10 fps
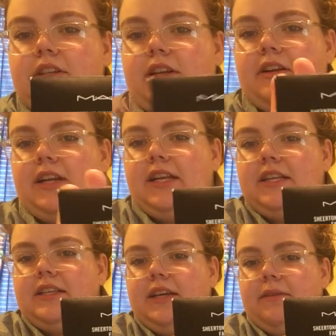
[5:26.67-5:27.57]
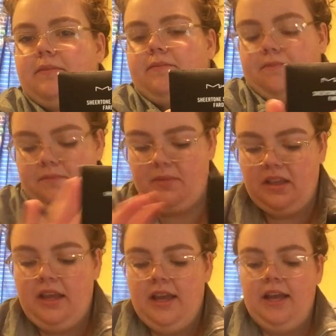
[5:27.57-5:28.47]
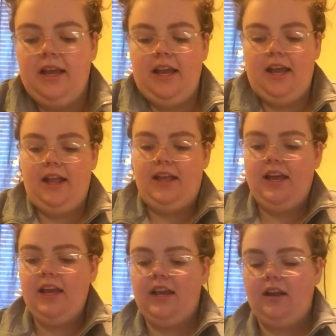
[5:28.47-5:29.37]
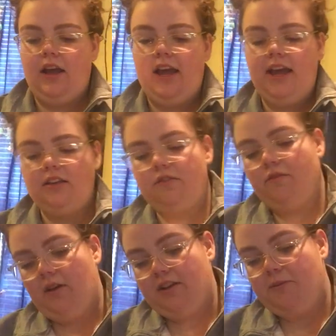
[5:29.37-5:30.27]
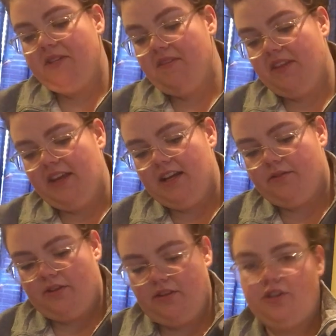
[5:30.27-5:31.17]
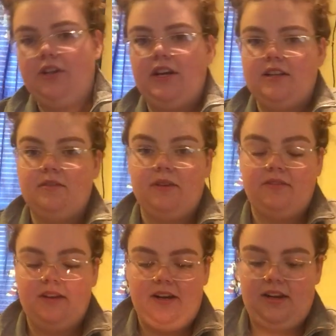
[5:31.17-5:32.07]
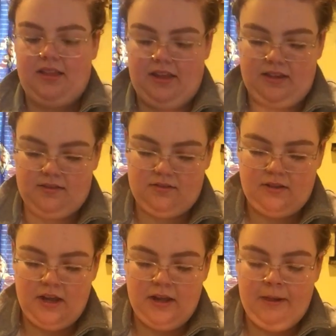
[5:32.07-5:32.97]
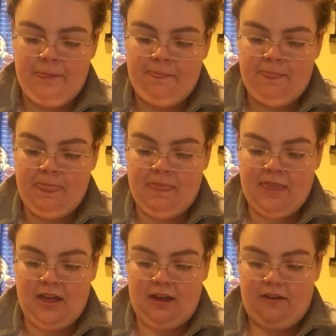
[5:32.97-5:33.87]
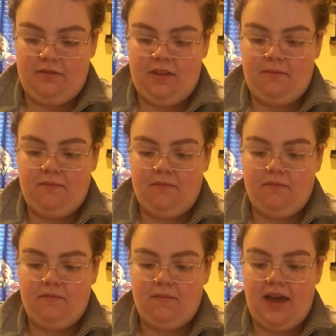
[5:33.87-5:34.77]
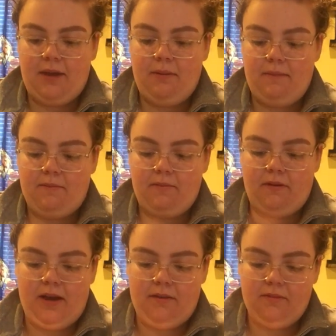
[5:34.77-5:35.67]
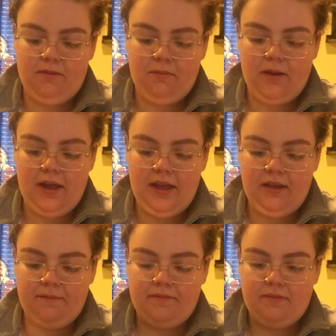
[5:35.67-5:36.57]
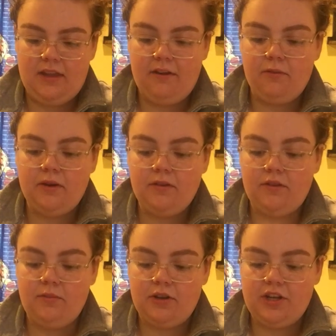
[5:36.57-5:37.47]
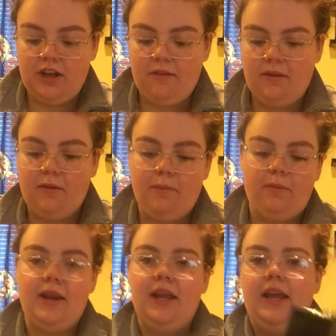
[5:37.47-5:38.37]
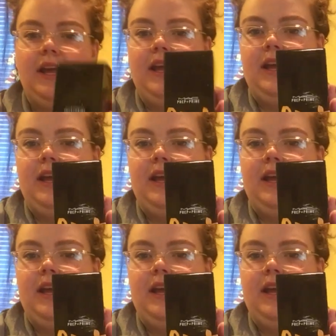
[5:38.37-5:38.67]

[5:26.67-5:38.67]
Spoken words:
there it is. Yeah. Mm-hmm. And then I specifically asked for this because she asked me if I need anything else. The MAC Prep and Prime spray that everyone uses, but she got me a pretty